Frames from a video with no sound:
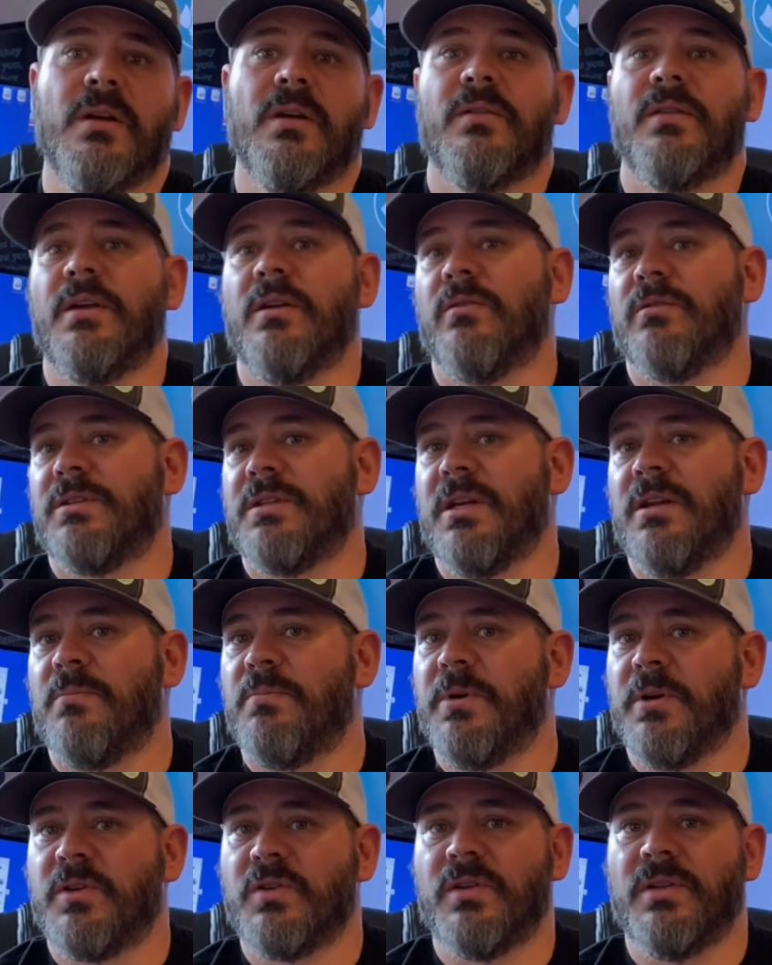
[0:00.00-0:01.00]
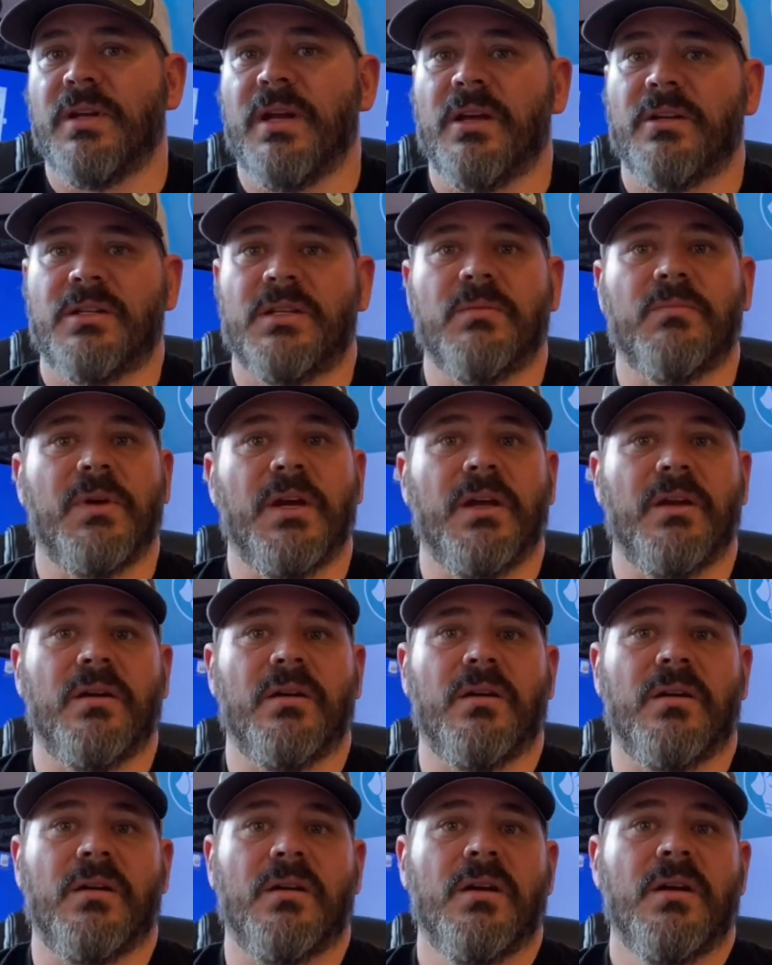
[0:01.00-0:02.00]
They don't send a picture of the
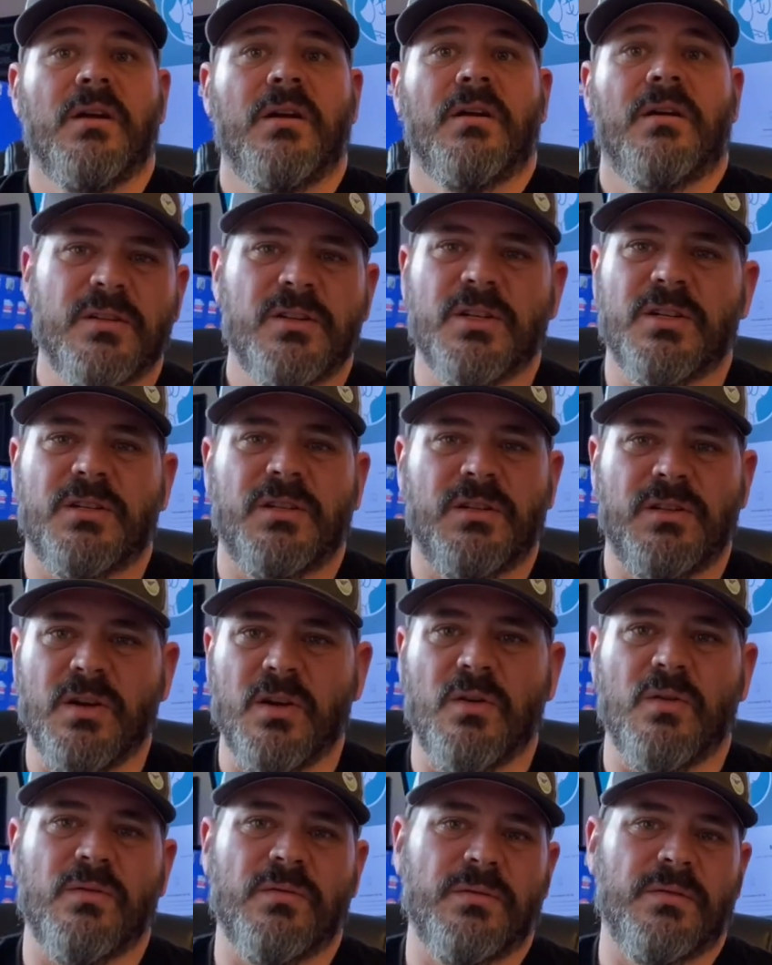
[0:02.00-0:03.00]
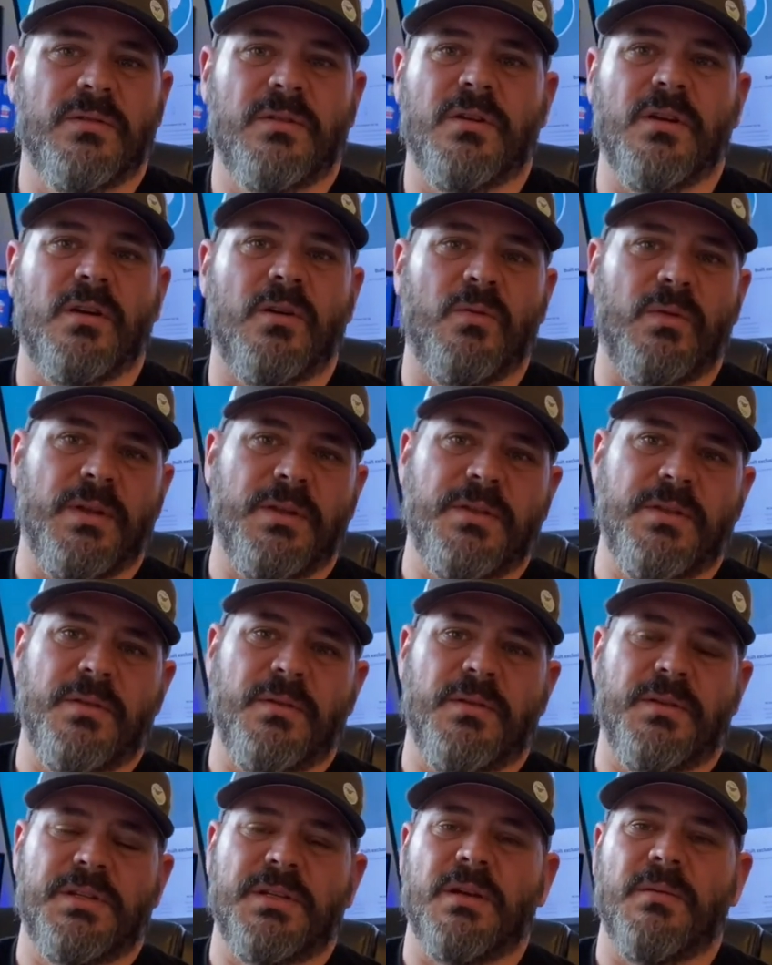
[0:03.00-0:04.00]
estimator. Just don't go with
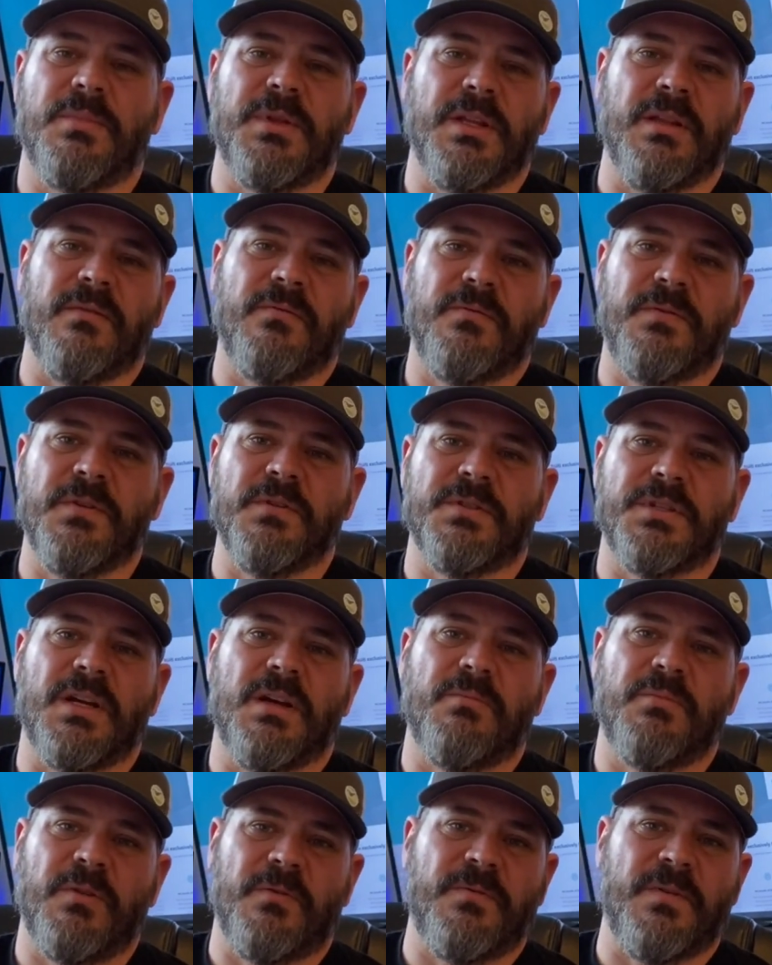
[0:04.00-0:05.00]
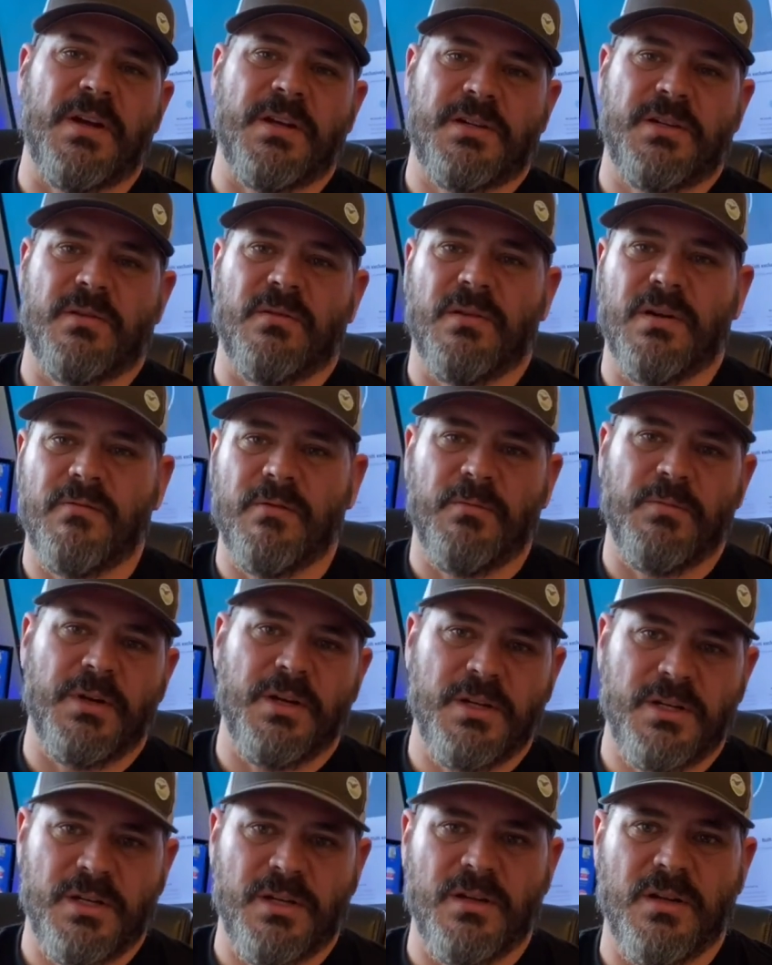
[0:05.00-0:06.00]
something that feels unprofessional.
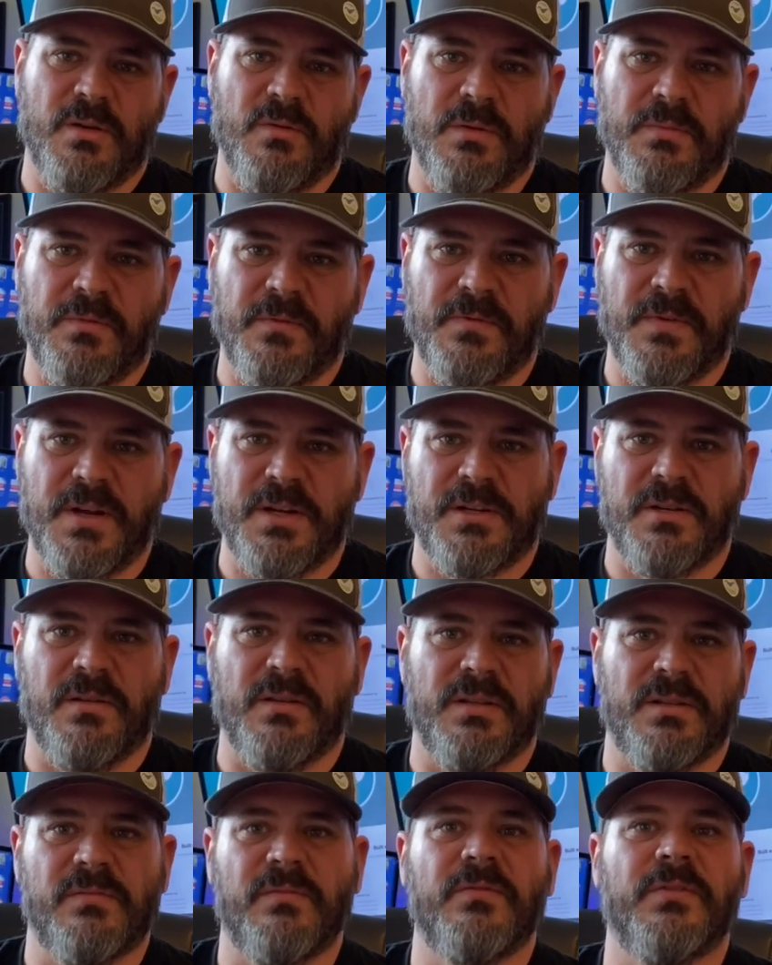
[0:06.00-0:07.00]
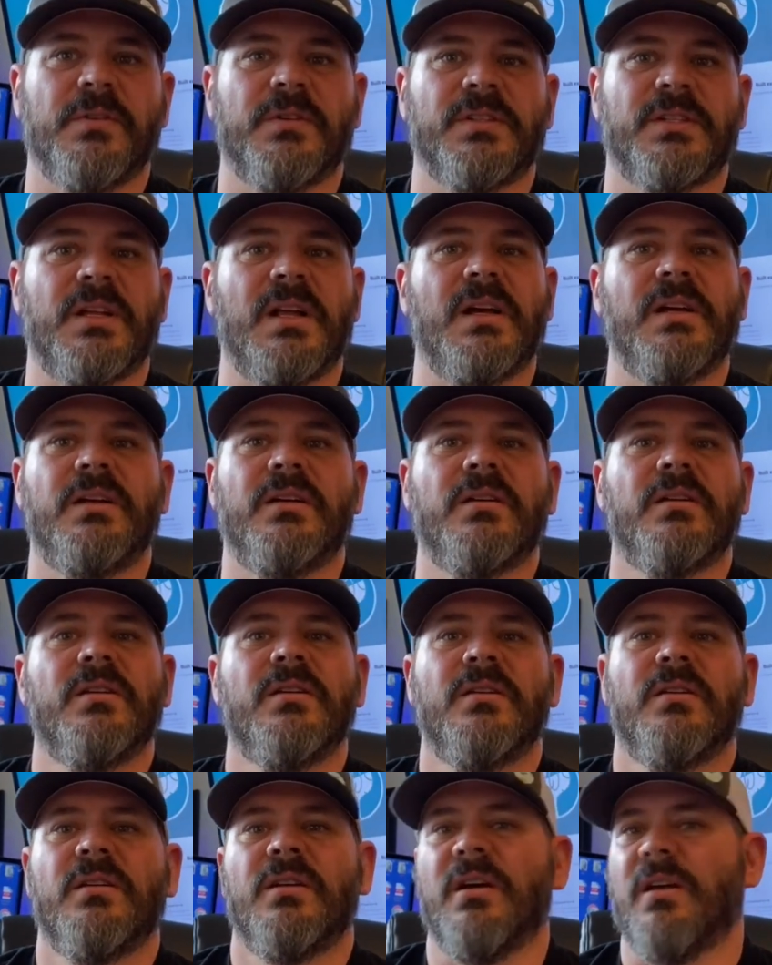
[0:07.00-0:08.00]
Everybody should know what professionalism feels like
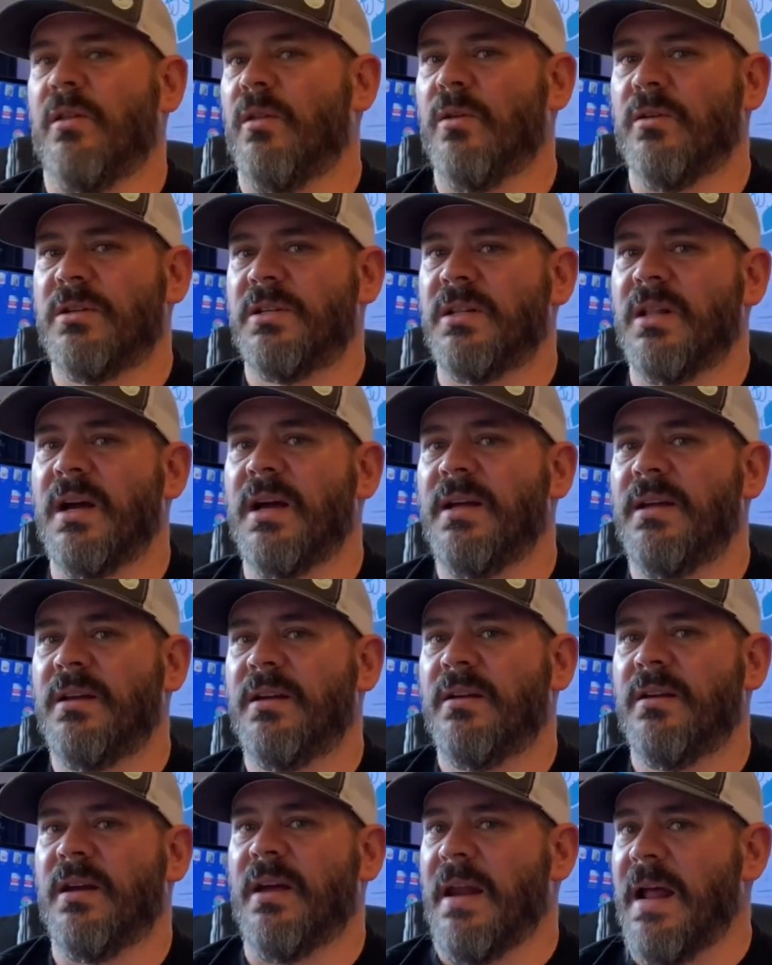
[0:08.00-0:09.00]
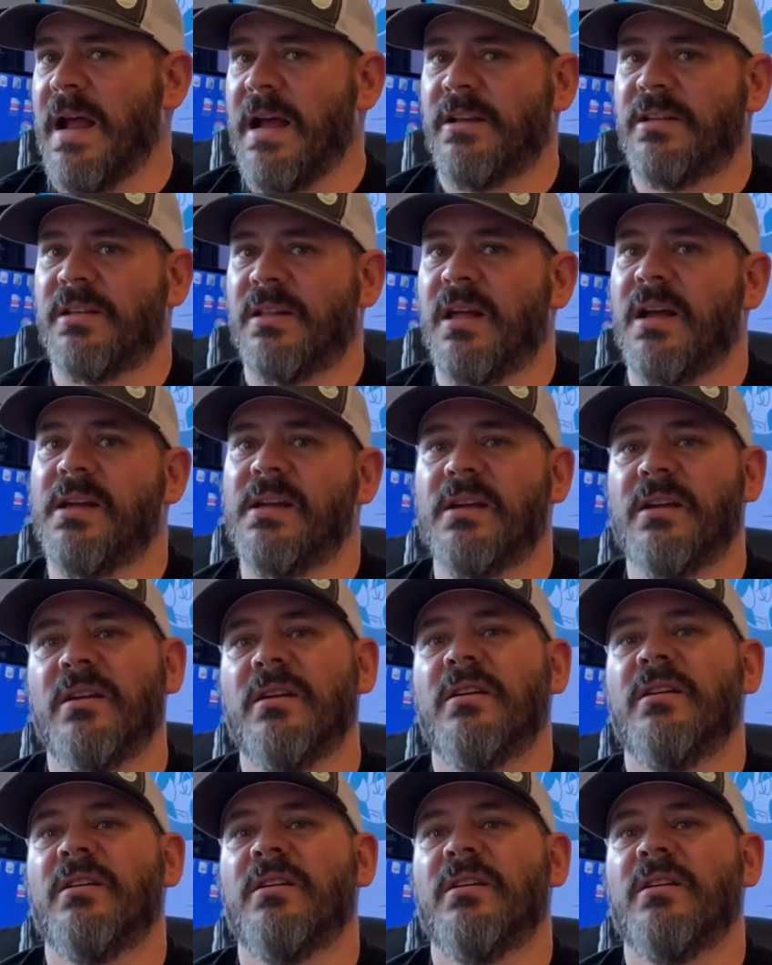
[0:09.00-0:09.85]
and looks like and acts like.